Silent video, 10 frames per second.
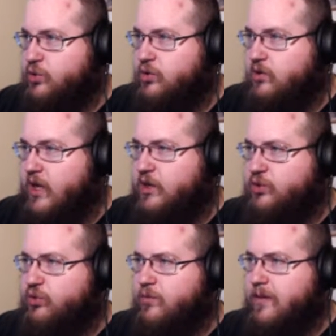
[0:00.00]
They
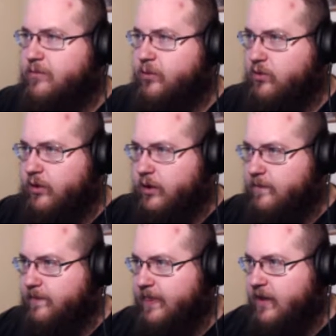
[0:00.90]
troop aboard.
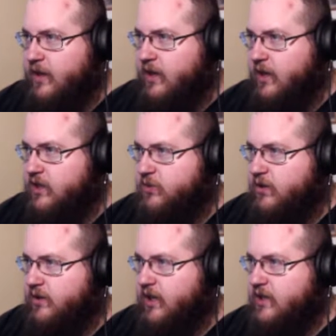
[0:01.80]
Each
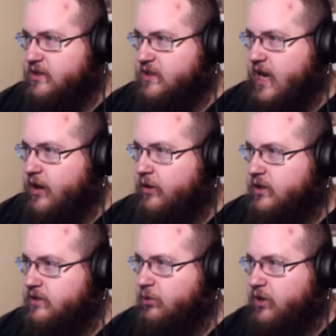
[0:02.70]
one lies down in
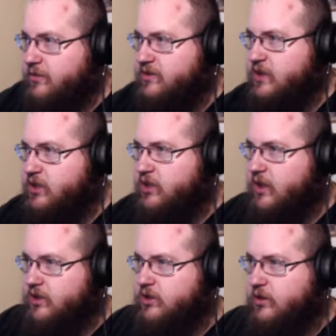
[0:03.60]
its appointed position
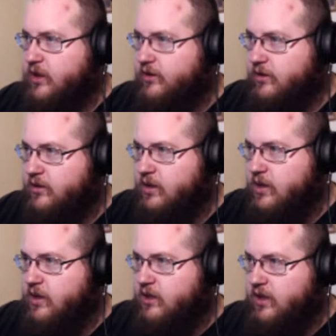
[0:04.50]
next to the other,
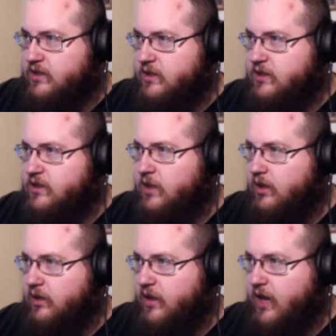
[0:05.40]
nested
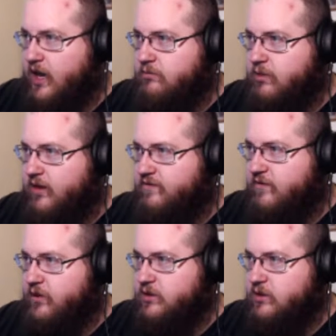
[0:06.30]
snugly head by
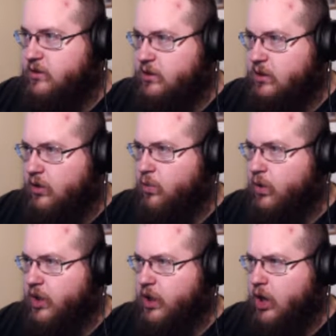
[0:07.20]
foot.
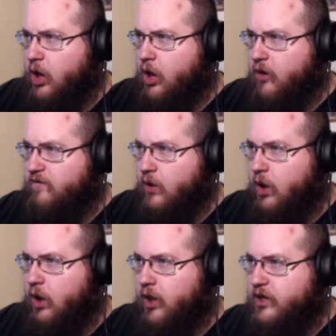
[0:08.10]
We are
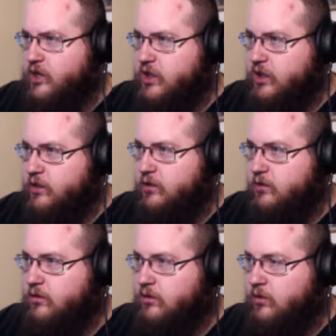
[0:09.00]
for London,
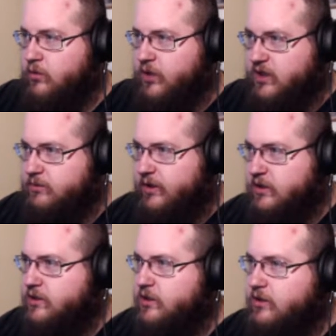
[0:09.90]
one
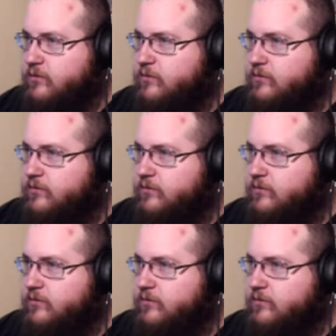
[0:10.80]
explains to you.